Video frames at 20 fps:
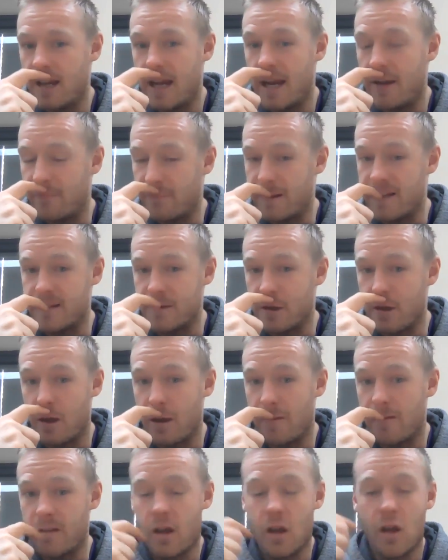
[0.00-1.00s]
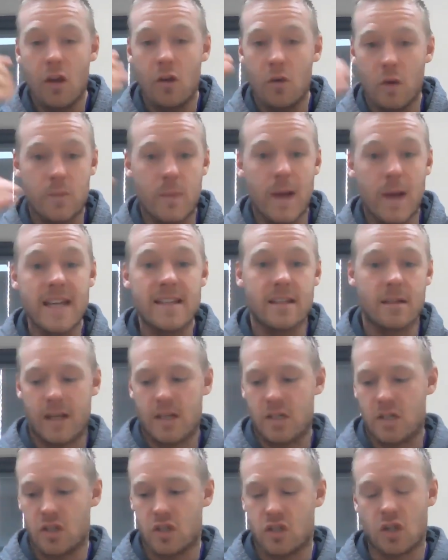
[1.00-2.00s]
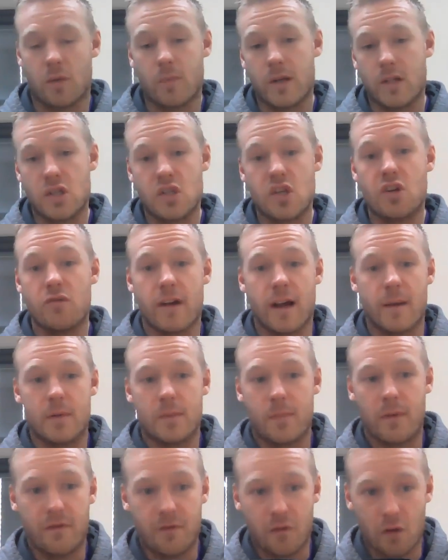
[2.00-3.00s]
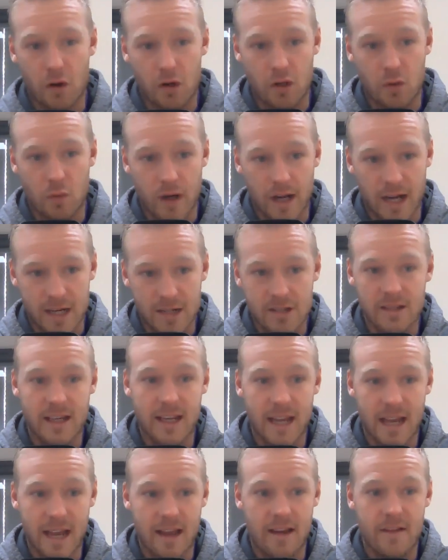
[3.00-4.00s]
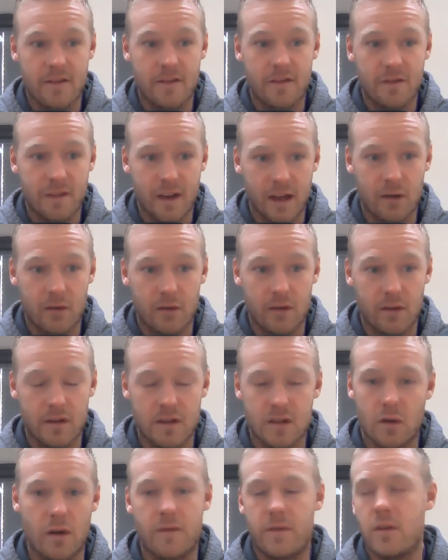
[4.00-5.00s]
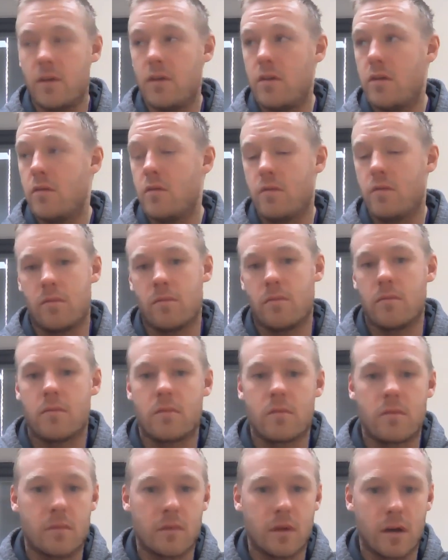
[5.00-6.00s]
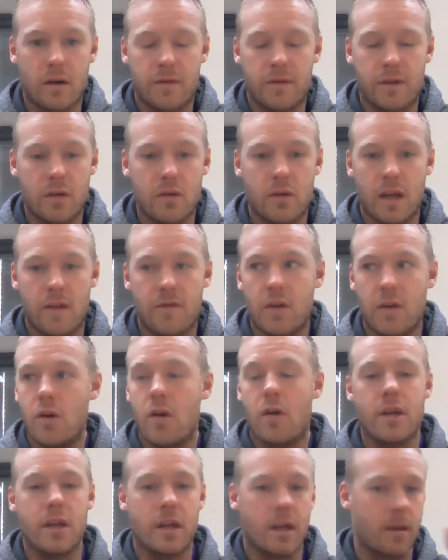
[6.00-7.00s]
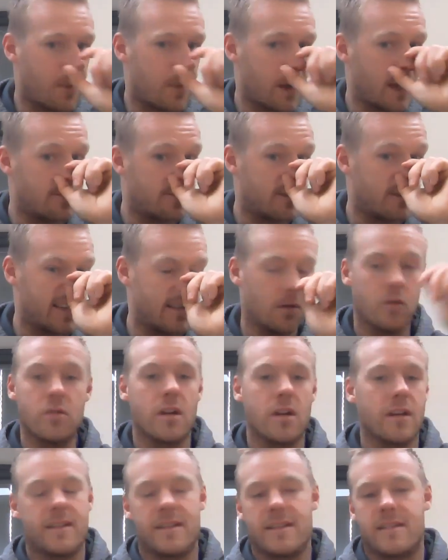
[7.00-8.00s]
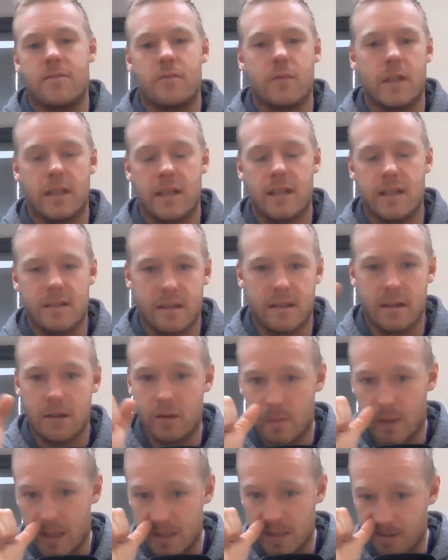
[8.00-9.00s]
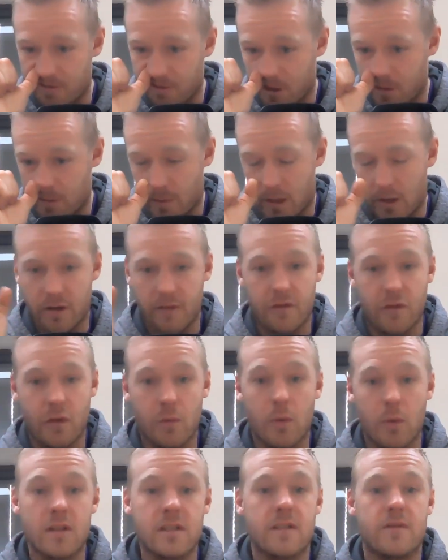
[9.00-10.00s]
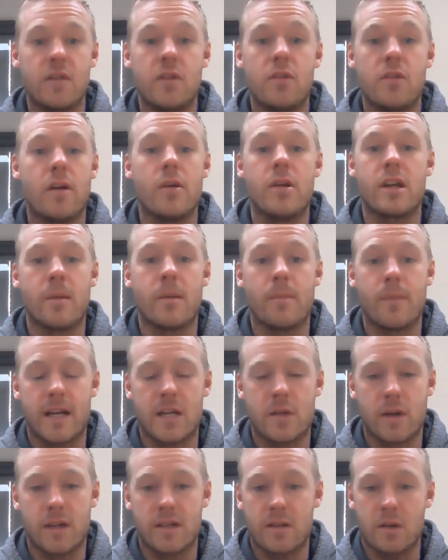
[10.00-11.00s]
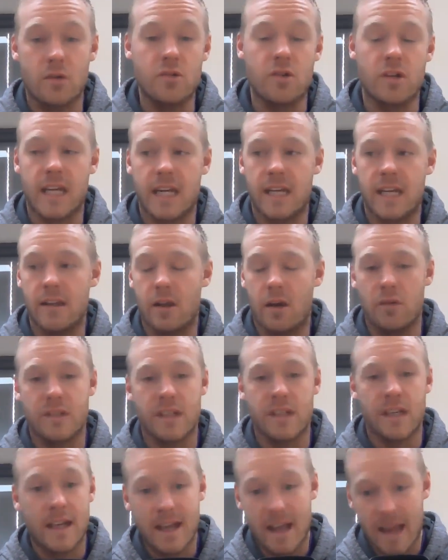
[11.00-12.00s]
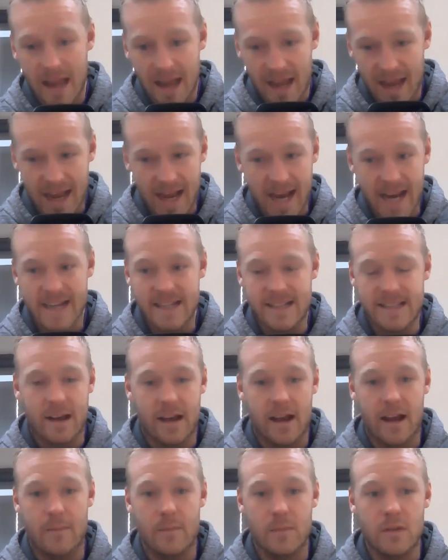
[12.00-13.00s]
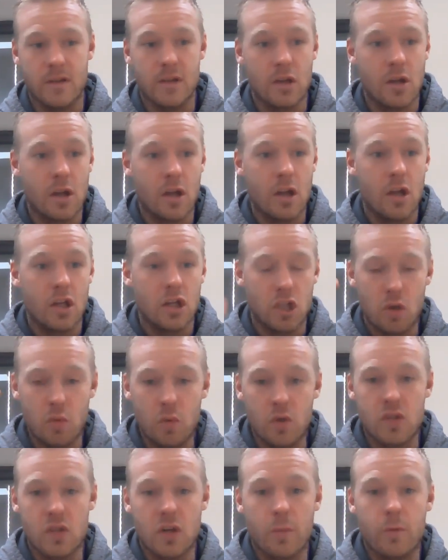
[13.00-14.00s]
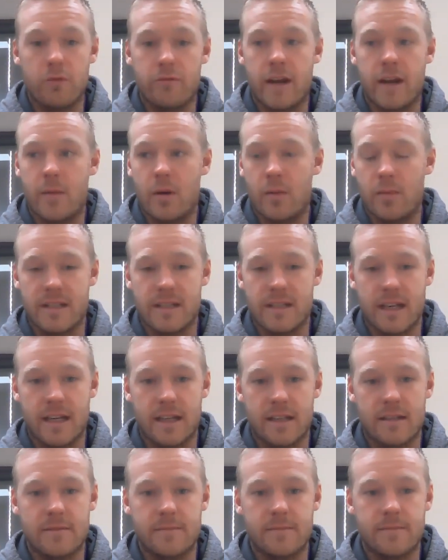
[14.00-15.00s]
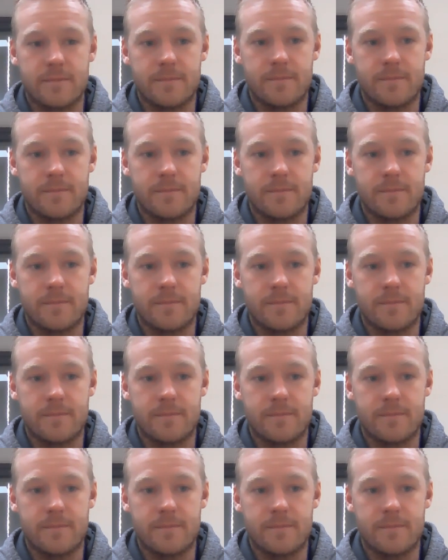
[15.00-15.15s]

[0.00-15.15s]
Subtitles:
in reserve, which basically means you're stopping 2 reps before you would actually hit failure. So if you know you can bench press 100, this is really easy to do, especially for American footballers. If you know you can bench press 100 kilos 8 times, you would stop at rep number 6.